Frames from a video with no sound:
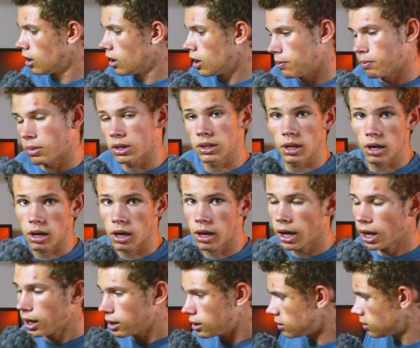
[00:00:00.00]
But then I
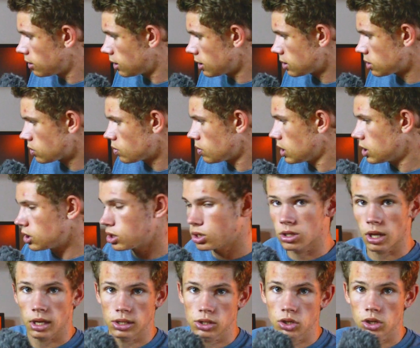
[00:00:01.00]
added this switch
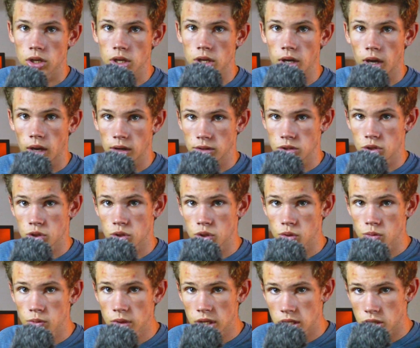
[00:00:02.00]
that you can now
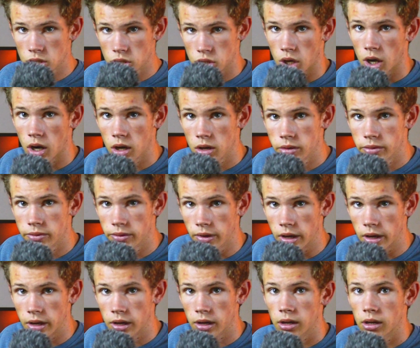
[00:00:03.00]
switch
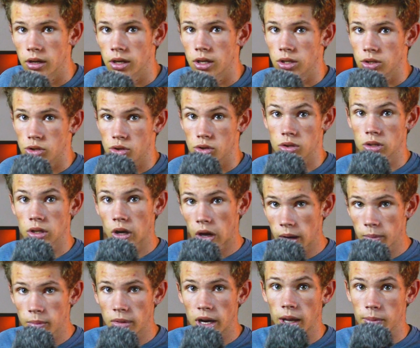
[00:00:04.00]
over to
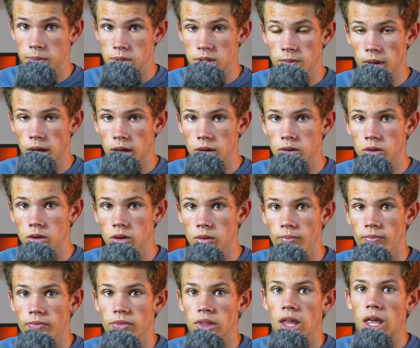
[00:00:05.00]
time-lapse mode,
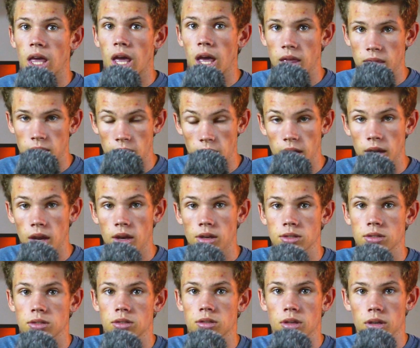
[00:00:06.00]
and then
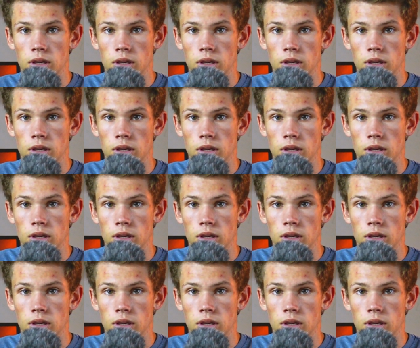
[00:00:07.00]
it,